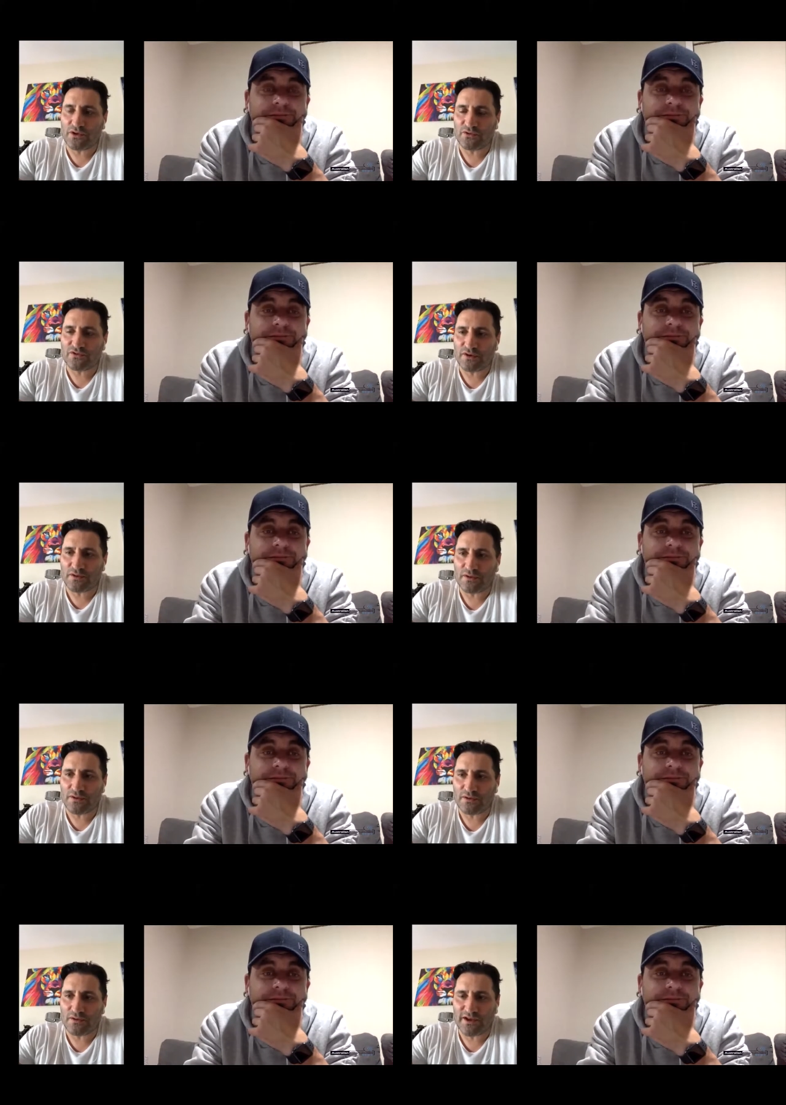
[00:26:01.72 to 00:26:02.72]
Speaker 1: it was an
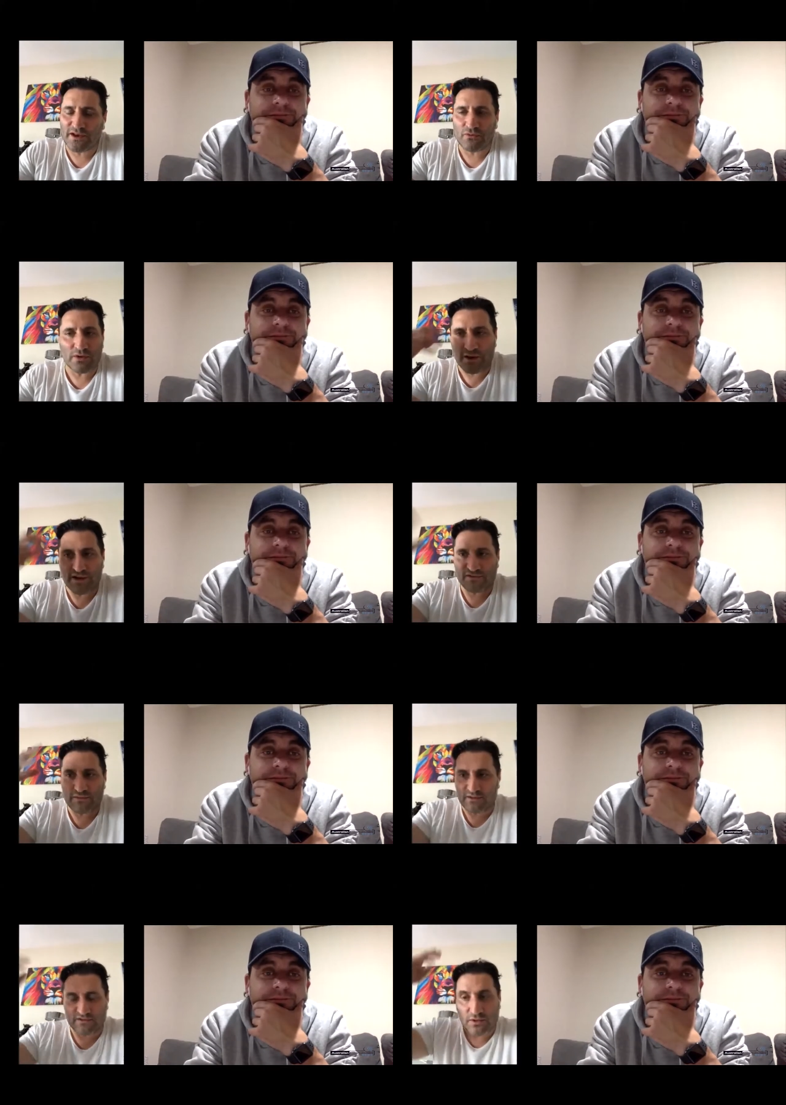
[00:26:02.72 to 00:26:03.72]
I didn't realize
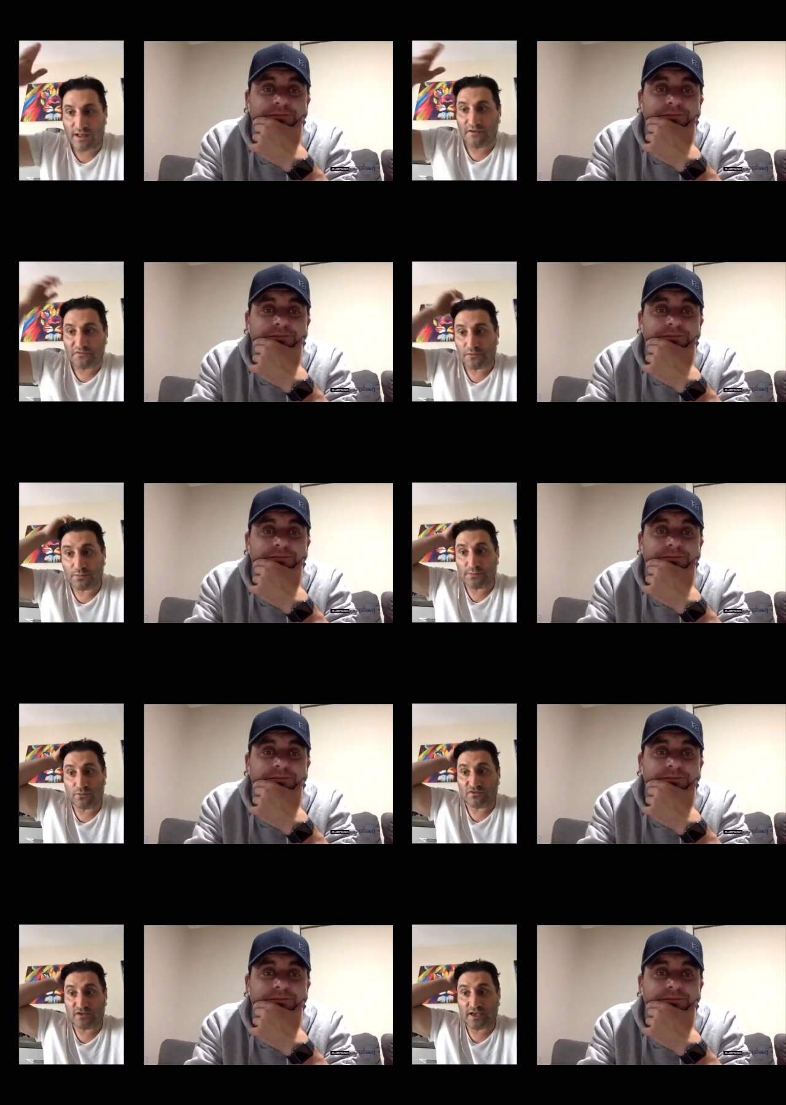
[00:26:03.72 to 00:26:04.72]
until after
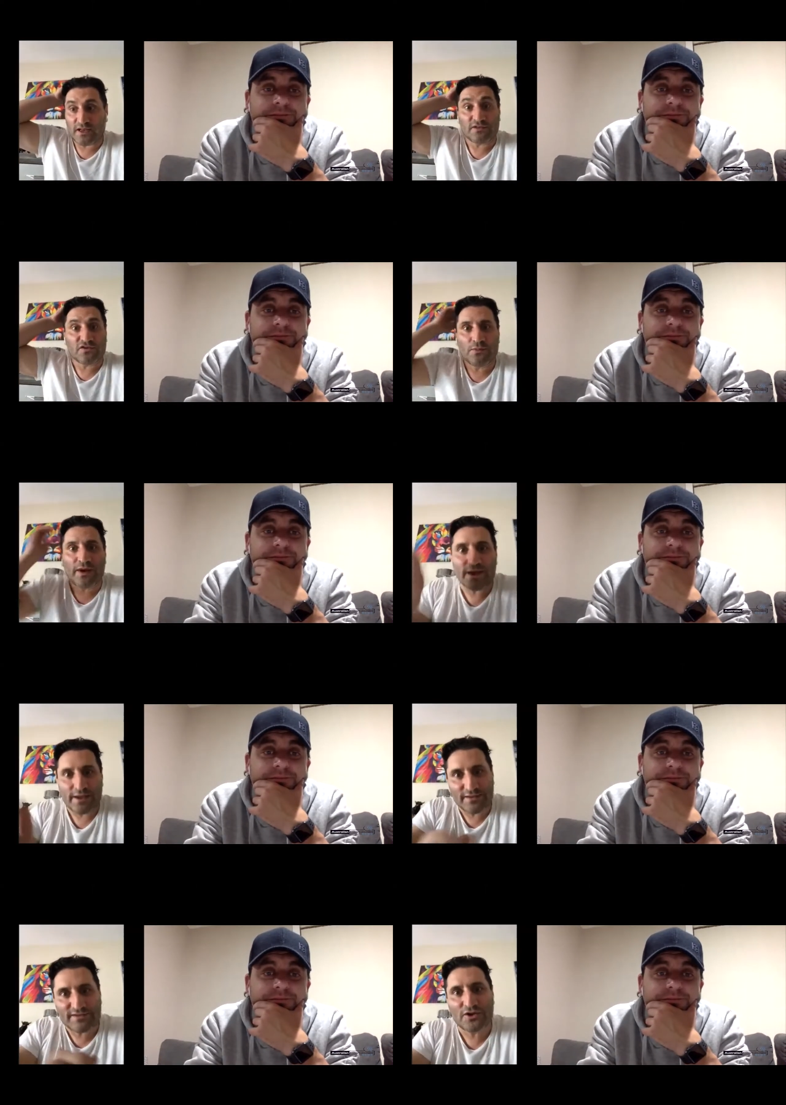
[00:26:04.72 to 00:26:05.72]
people were saying until my
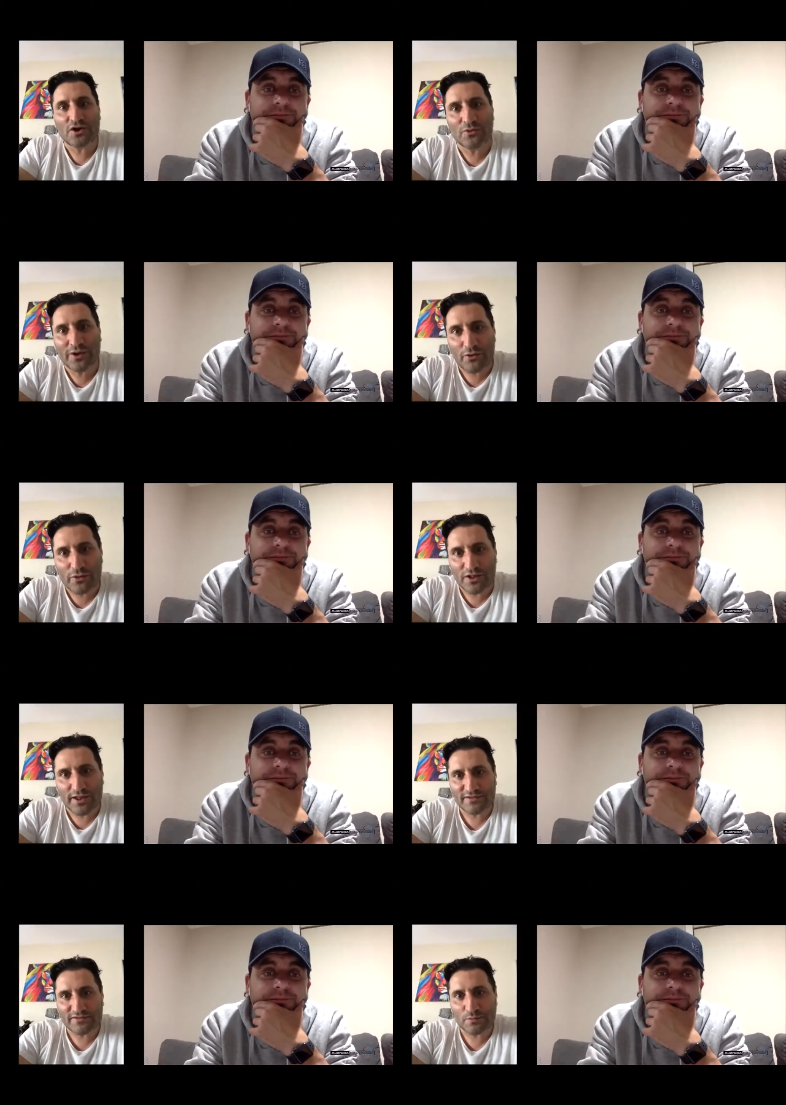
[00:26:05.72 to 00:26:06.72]
you know when I
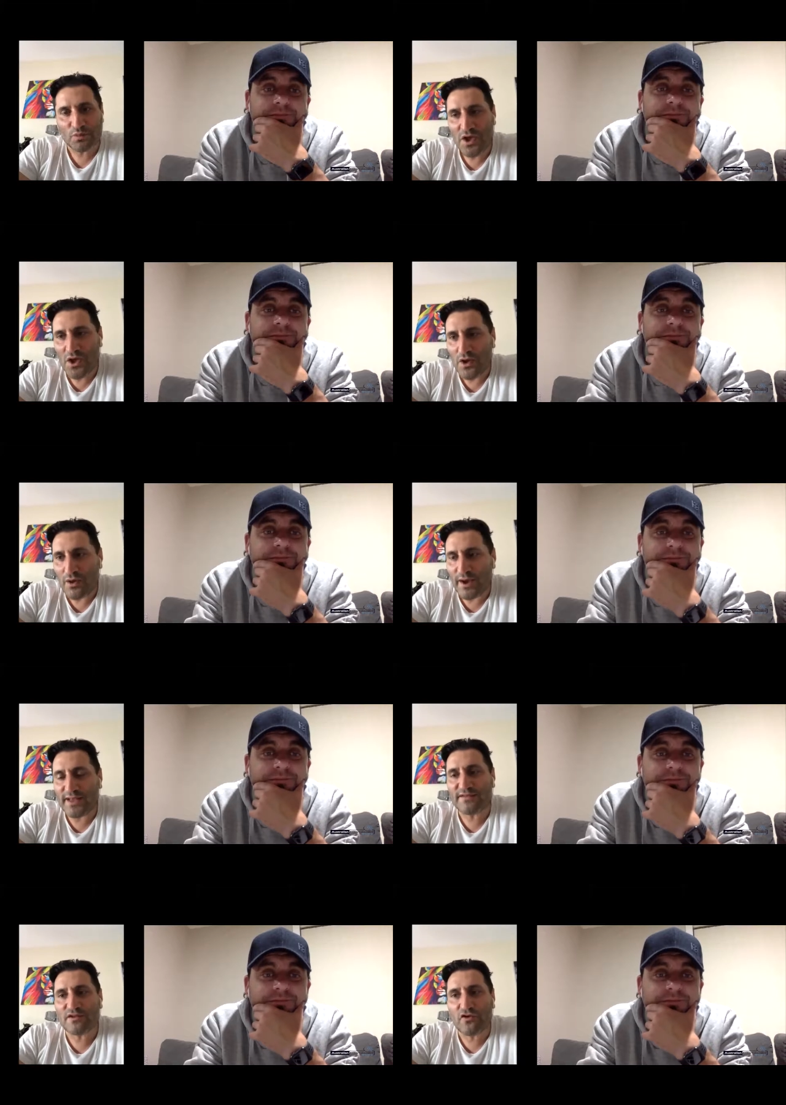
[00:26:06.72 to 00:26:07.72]
realized my
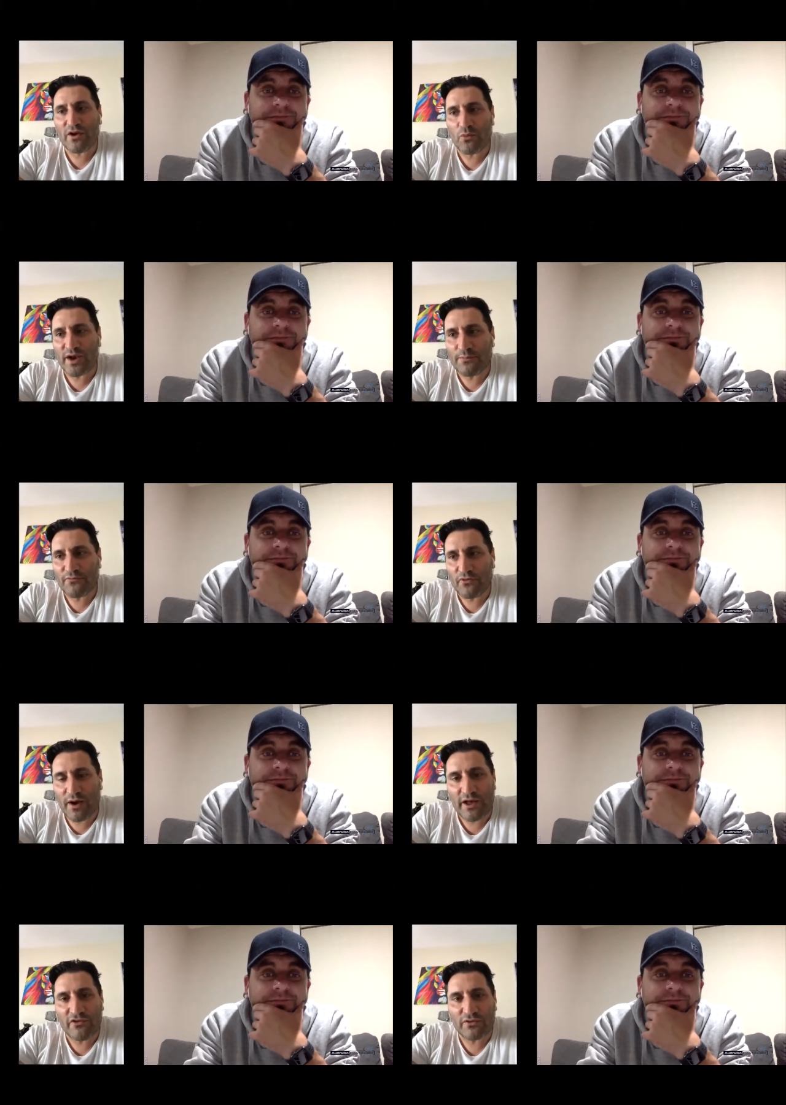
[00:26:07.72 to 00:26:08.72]
Instagram went up for
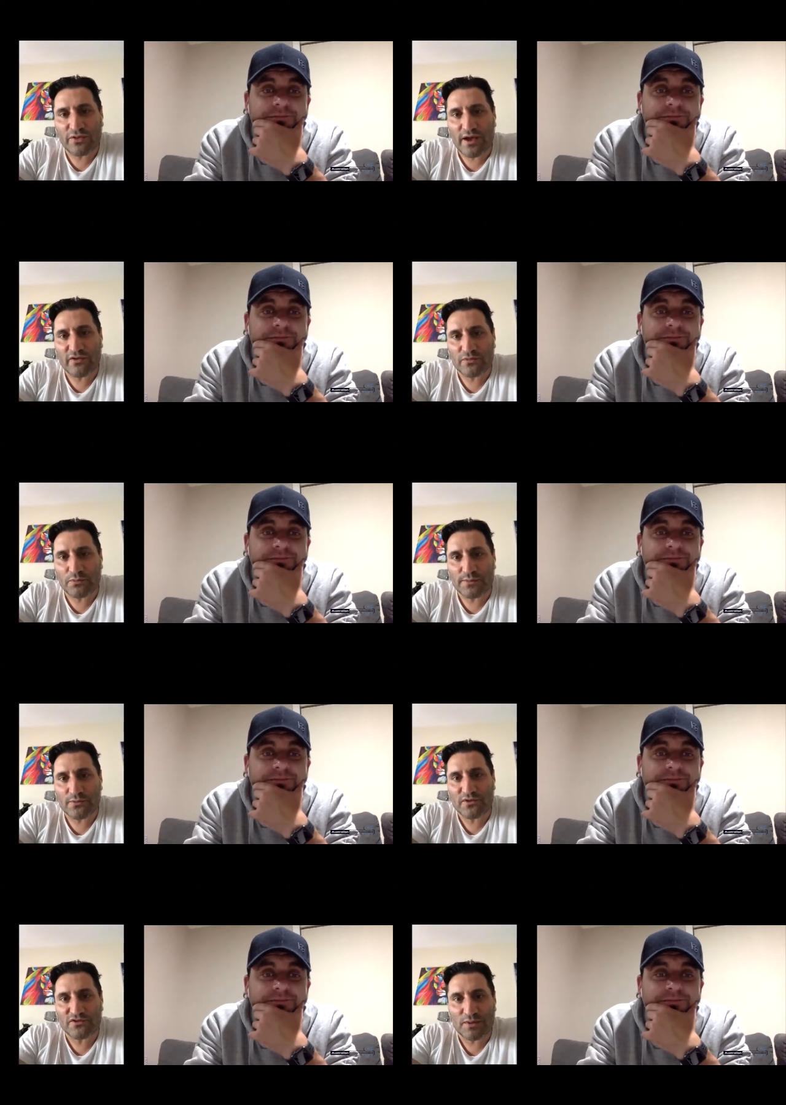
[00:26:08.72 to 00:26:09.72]
hundred thousand
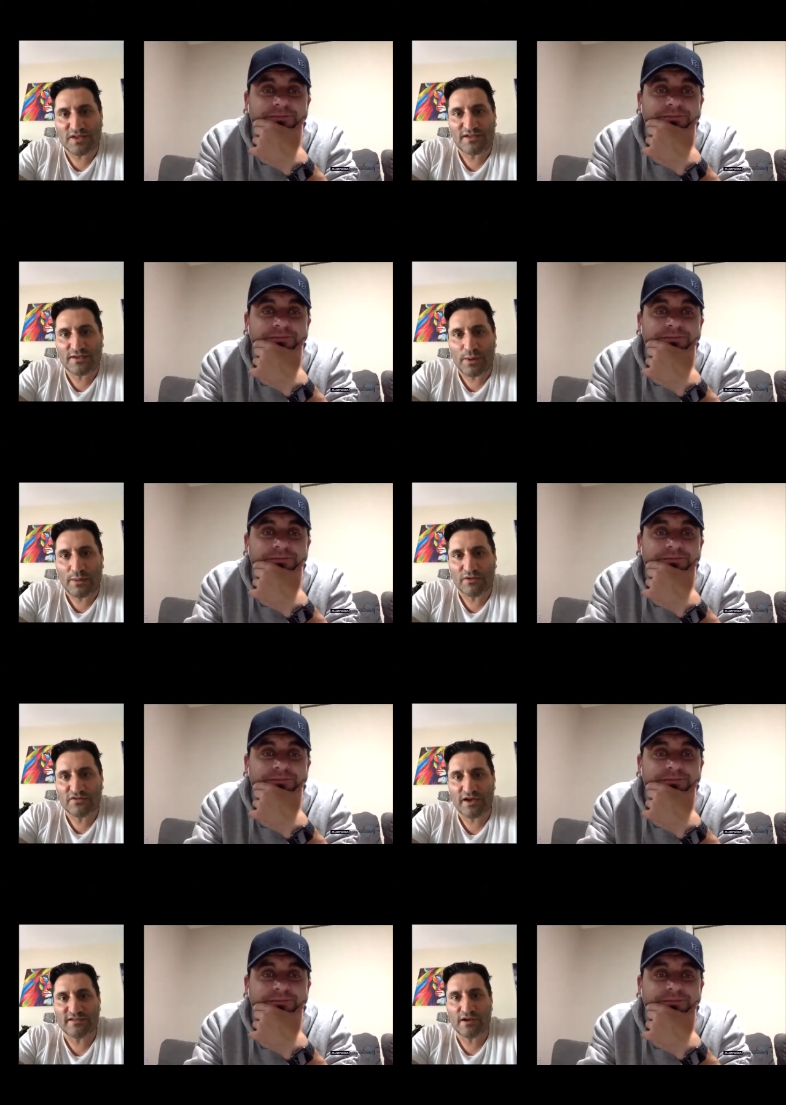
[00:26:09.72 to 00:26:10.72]
people because Messi
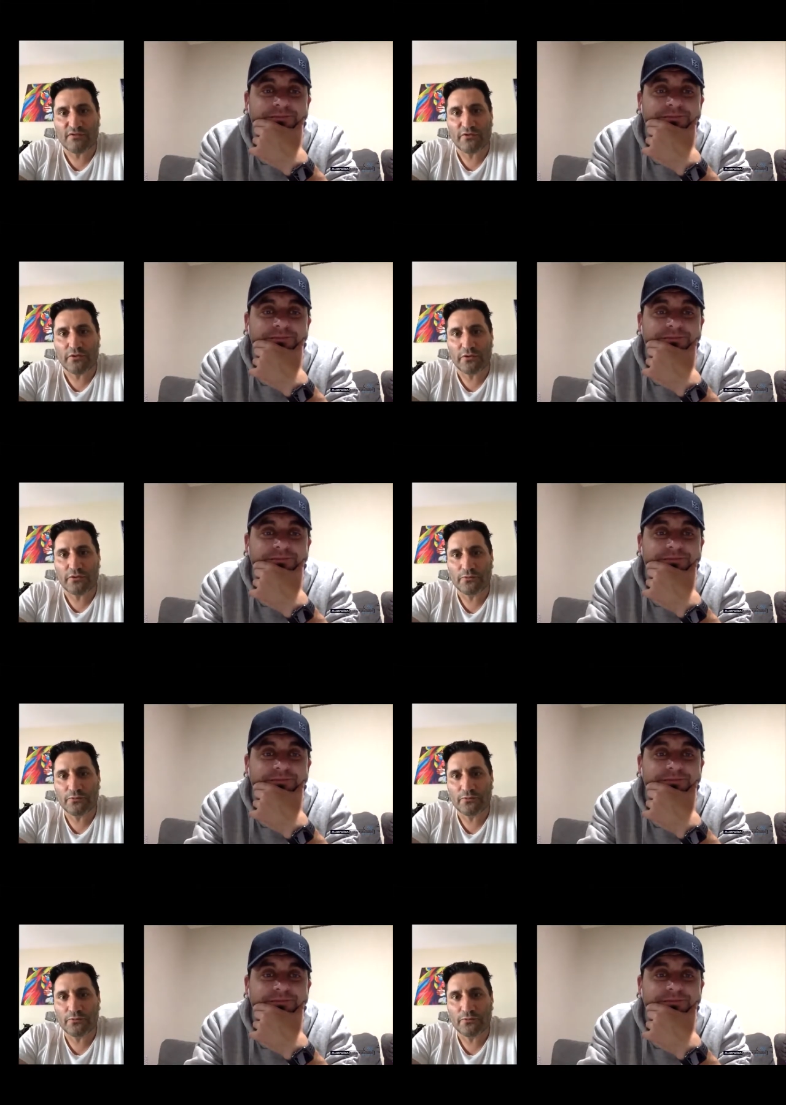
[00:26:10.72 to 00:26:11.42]
publicized our photo.